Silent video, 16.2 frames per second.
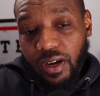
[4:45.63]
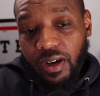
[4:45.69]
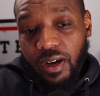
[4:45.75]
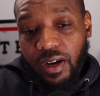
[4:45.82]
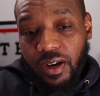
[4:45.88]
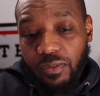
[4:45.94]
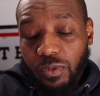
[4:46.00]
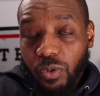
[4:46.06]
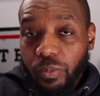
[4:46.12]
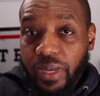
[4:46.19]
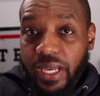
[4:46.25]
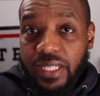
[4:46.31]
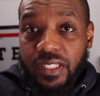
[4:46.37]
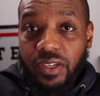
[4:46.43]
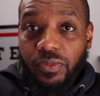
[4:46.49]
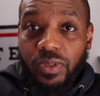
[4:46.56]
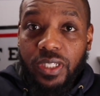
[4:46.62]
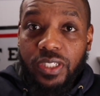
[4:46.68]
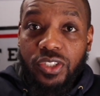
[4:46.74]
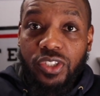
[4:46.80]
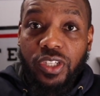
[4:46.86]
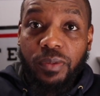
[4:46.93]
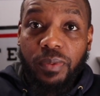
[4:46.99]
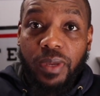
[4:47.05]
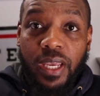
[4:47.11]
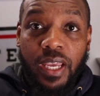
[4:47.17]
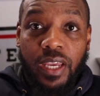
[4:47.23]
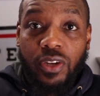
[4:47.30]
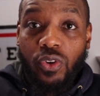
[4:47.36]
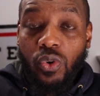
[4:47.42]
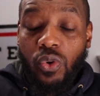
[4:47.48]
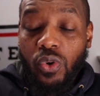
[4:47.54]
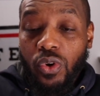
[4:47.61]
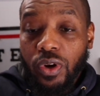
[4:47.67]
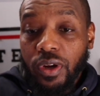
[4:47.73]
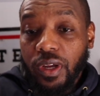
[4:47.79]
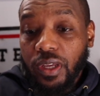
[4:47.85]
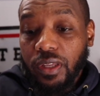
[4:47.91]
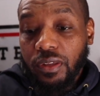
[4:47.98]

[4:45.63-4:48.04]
uh, romantic relationship and or